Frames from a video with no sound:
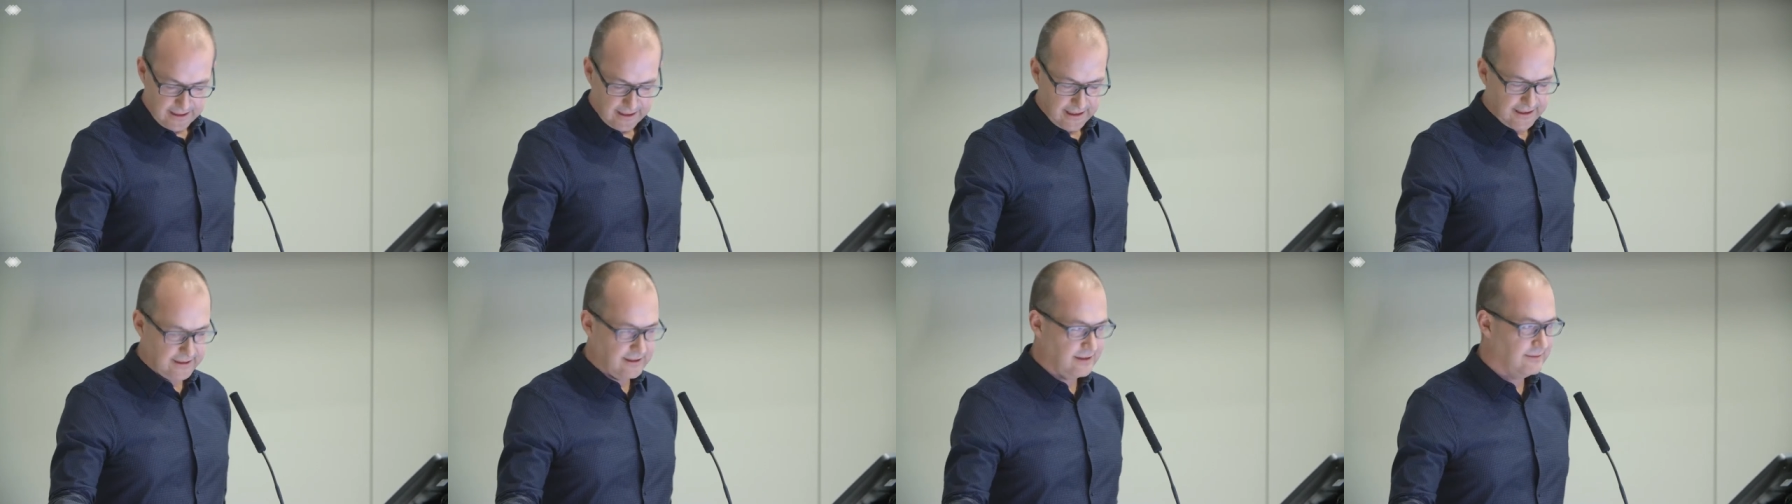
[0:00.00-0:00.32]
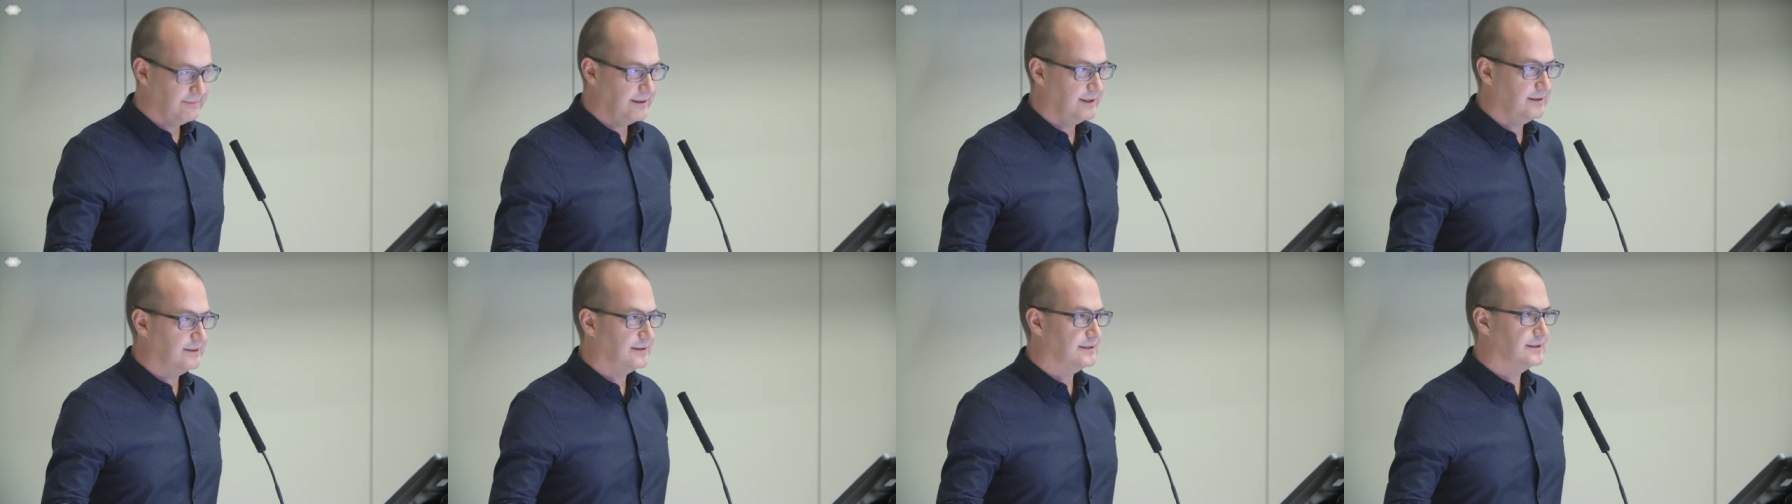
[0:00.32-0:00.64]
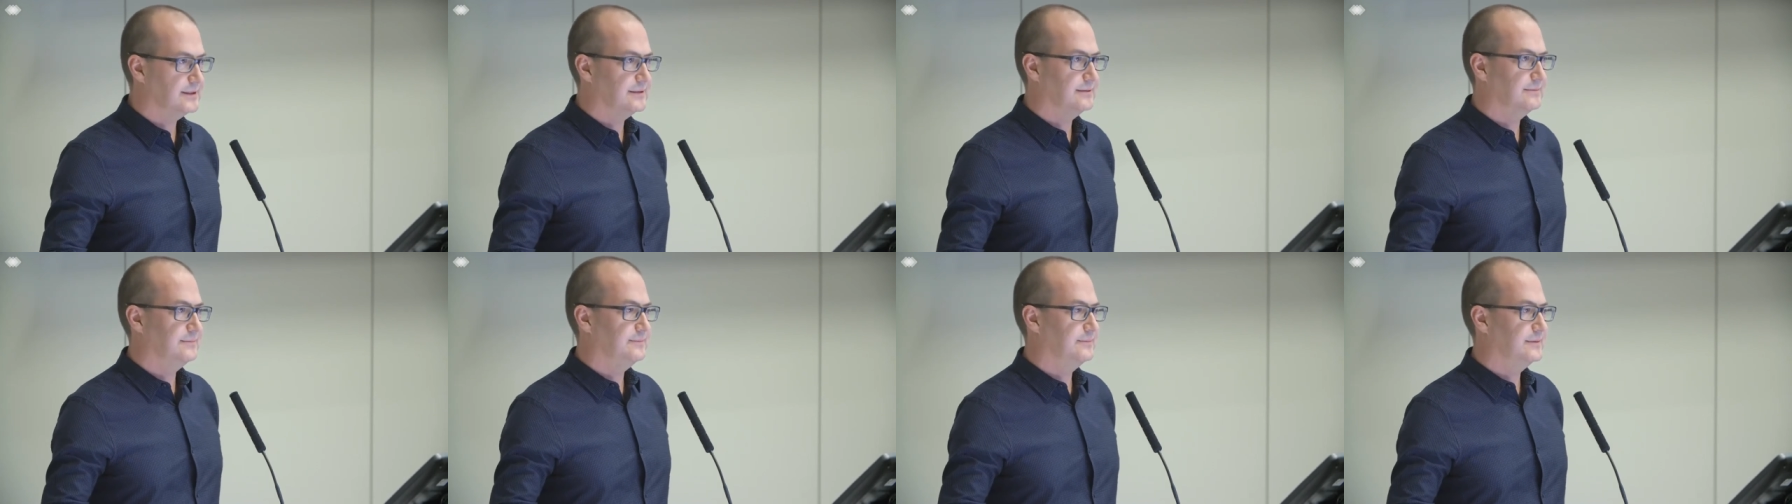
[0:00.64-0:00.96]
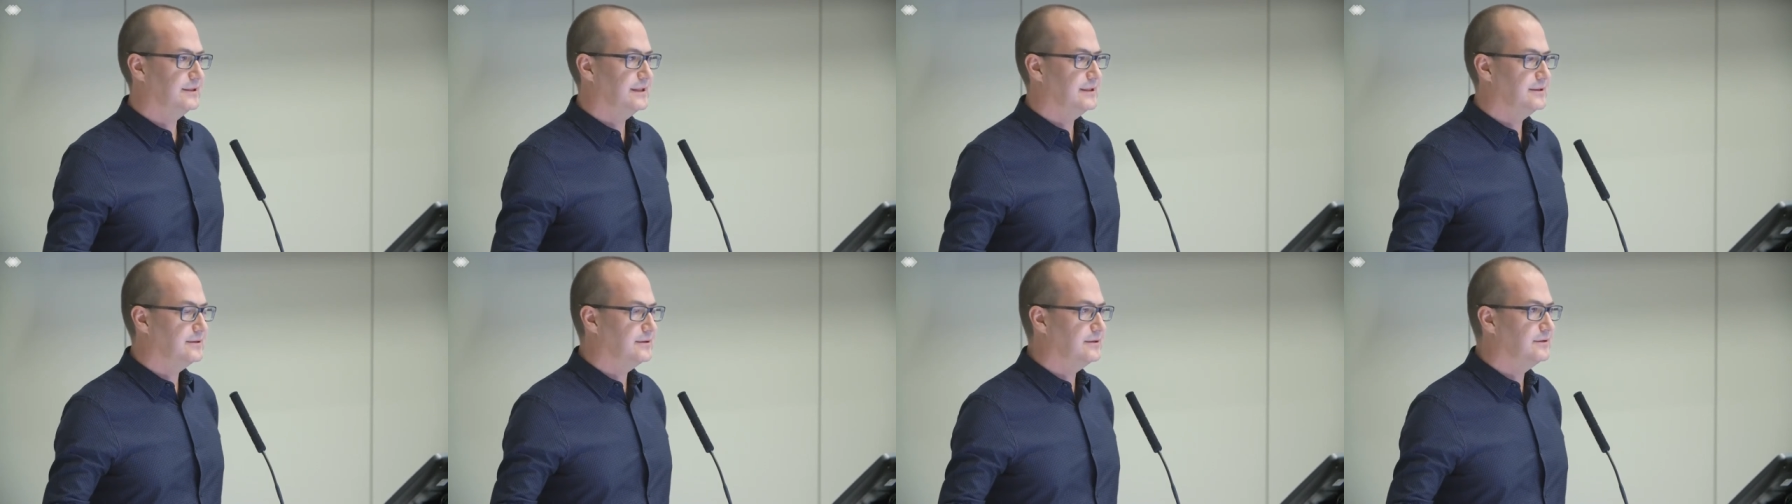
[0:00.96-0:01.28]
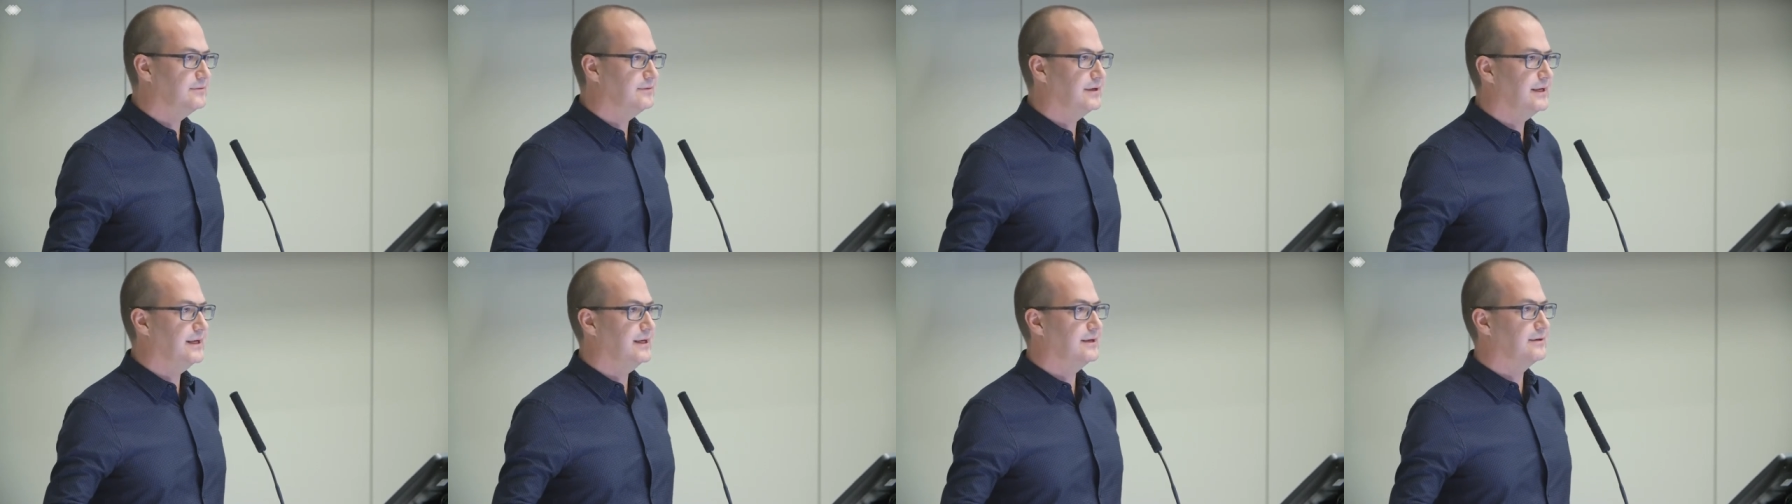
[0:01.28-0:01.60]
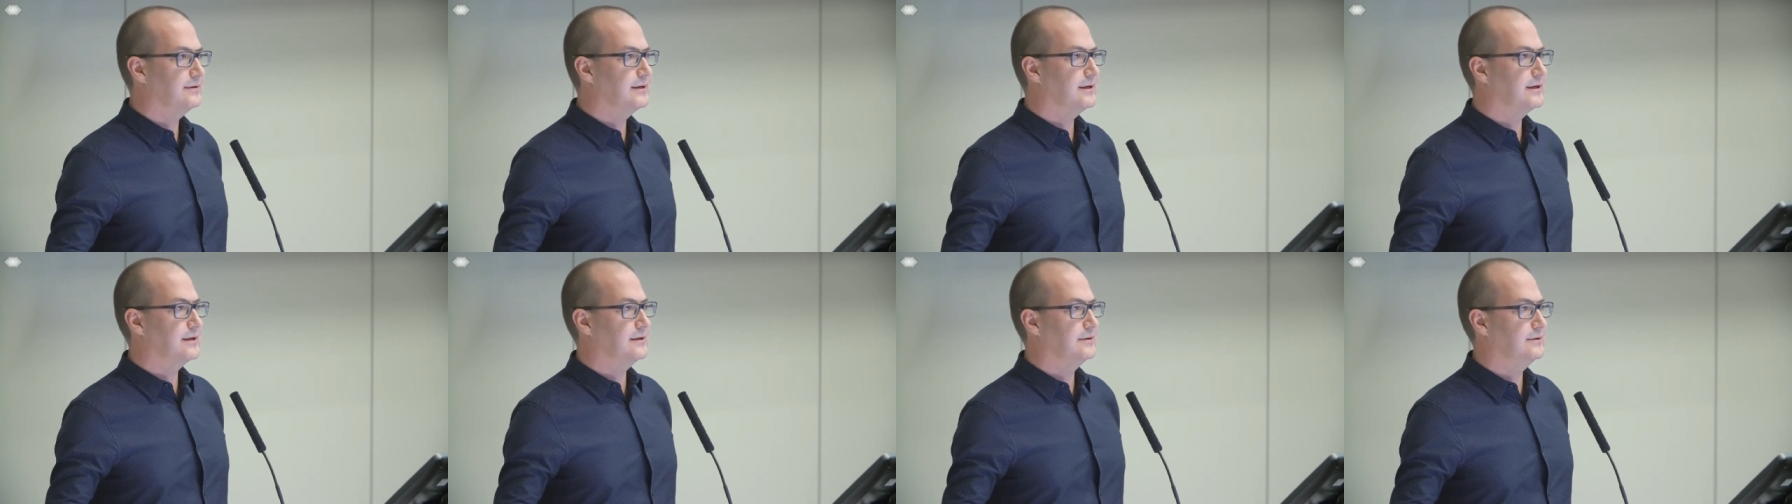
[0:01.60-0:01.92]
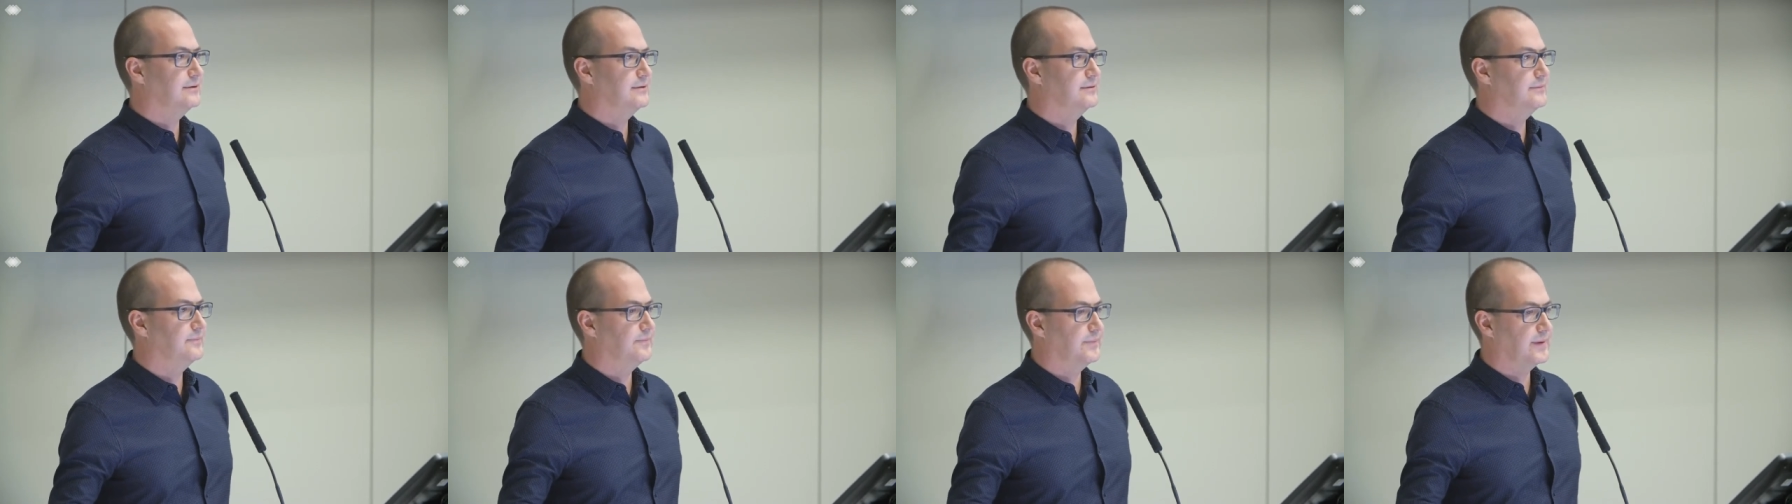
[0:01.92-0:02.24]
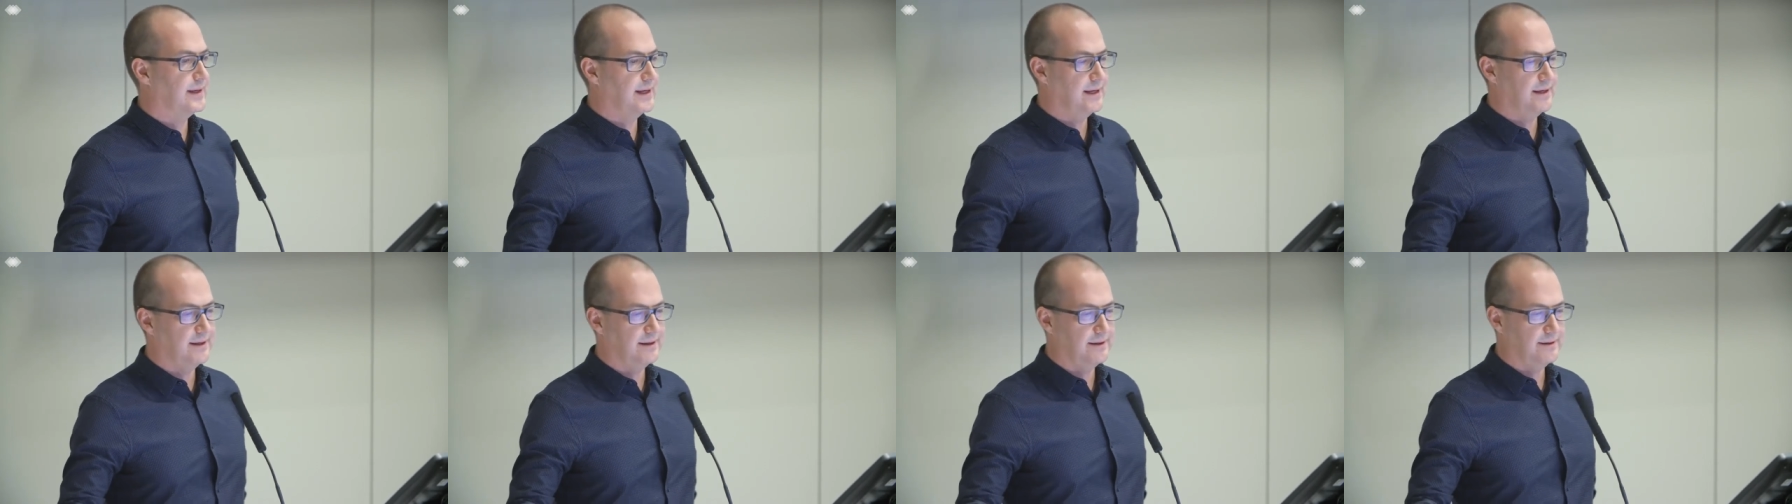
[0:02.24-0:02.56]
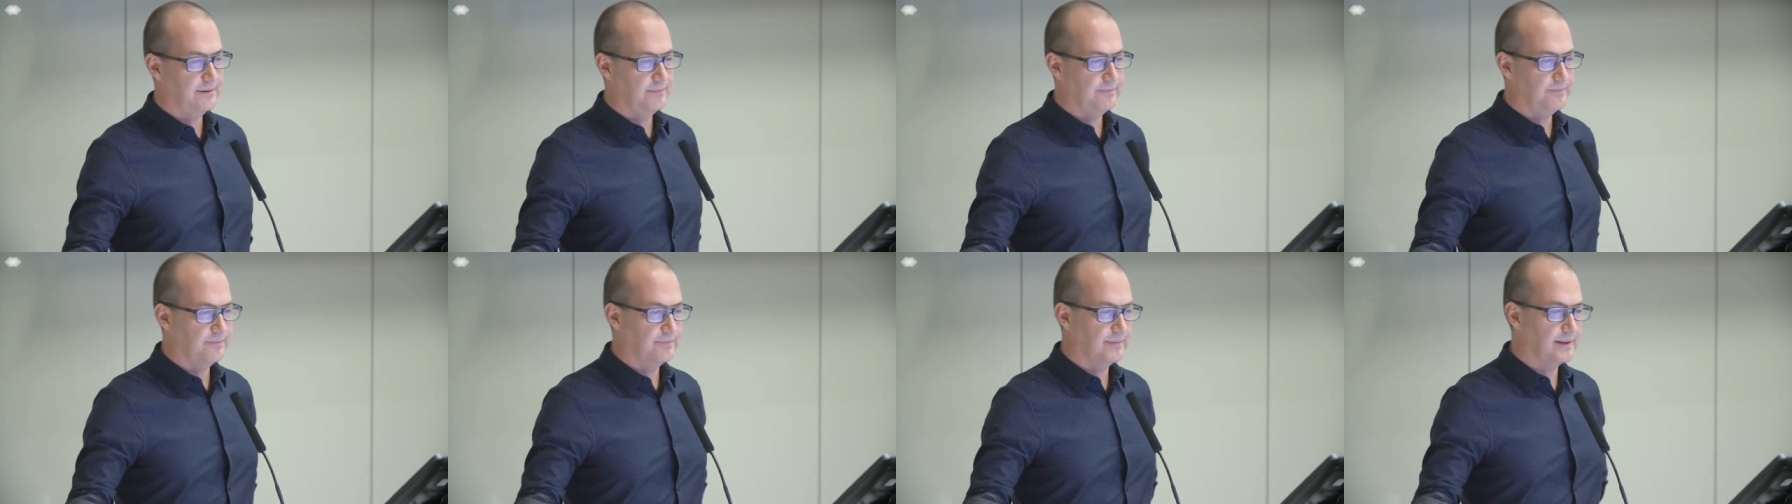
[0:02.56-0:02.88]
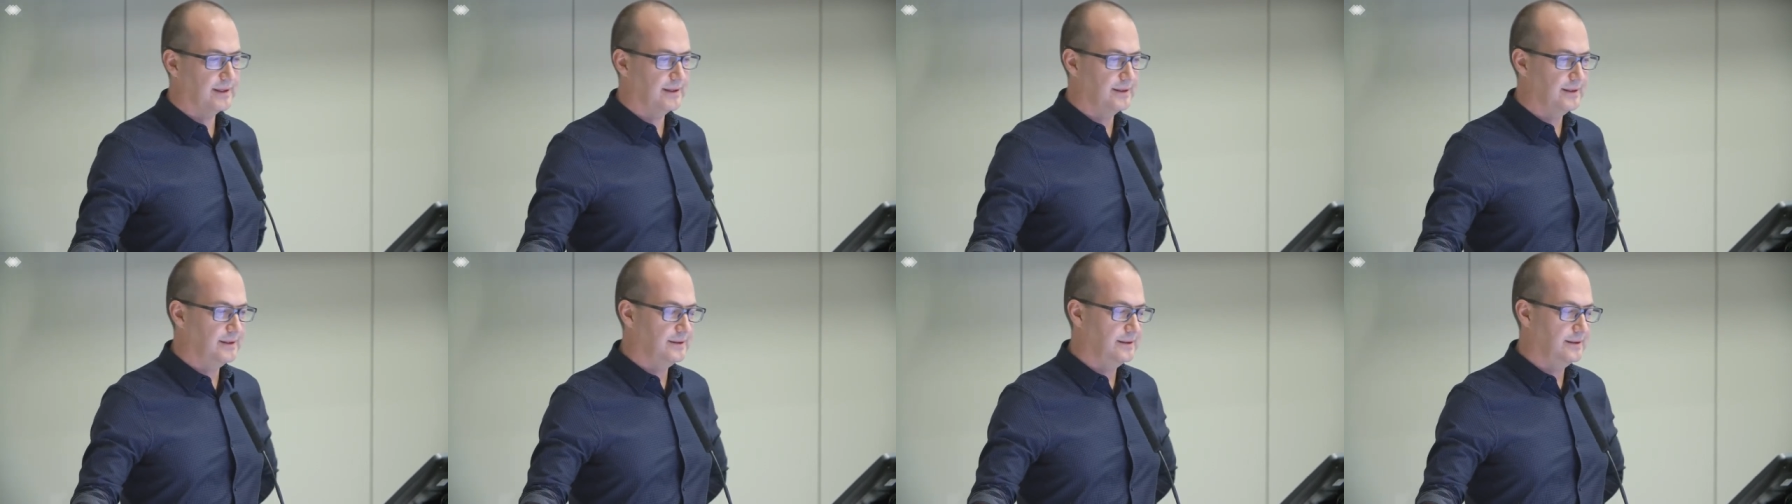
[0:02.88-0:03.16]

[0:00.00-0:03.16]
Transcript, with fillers: And then, about just over a year ago, um,